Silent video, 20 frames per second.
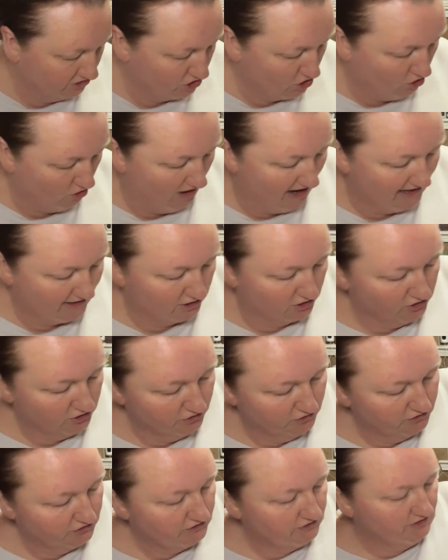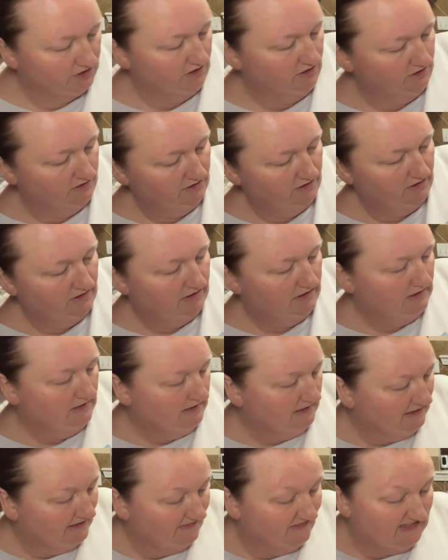crackers.
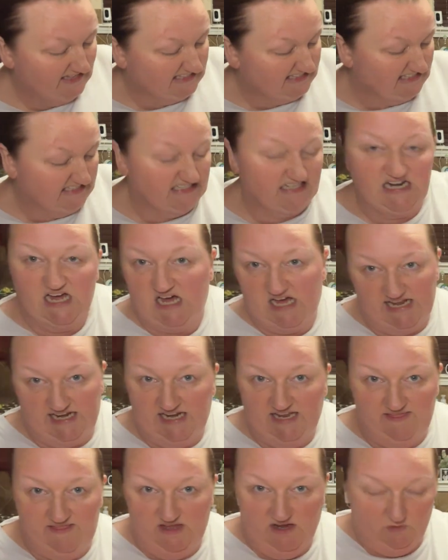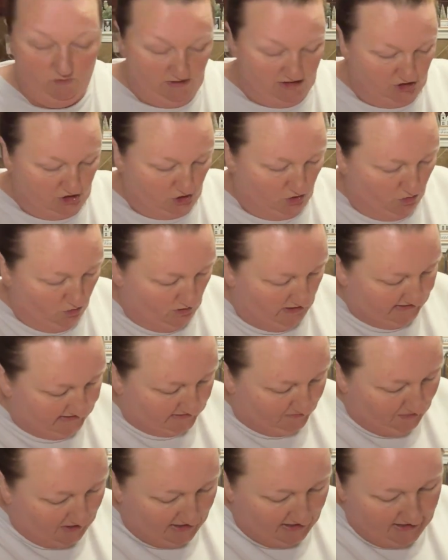This is not in the original
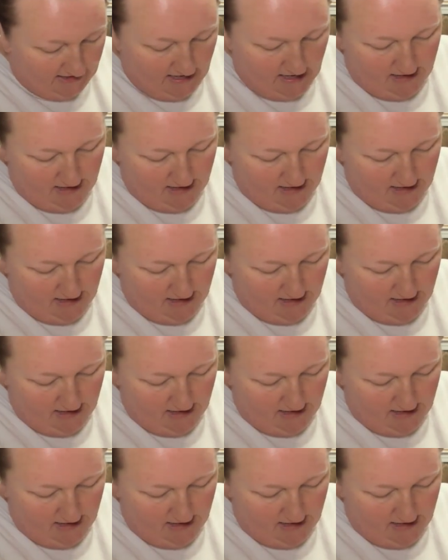recipe,